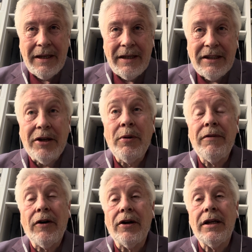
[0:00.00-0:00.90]
So to
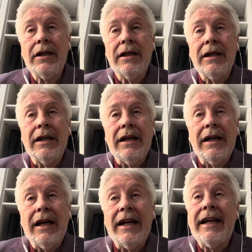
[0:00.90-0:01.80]
move on
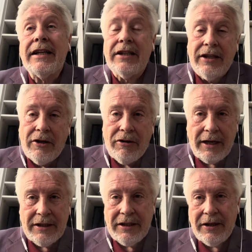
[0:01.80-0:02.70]
and get to the
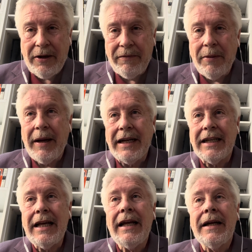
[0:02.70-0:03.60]
crux of the
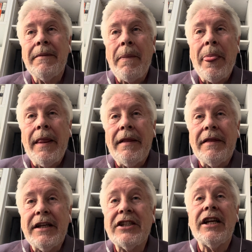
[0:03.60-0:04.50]
matter,
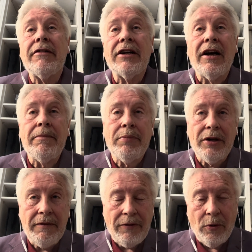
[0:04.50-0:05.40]
this theory I am
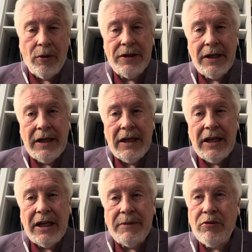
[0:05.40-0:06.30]
putting forward
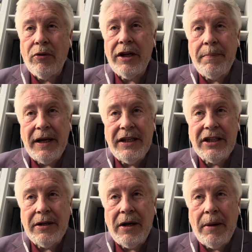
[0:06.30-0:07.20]
is broadly
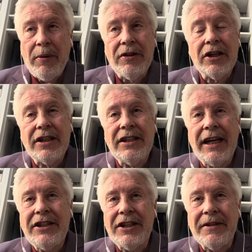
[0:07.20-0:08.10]
based upon the
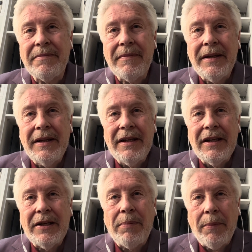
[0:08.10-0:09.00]
contention
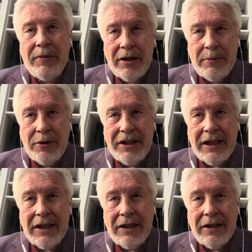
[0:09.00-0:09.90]
that popular music,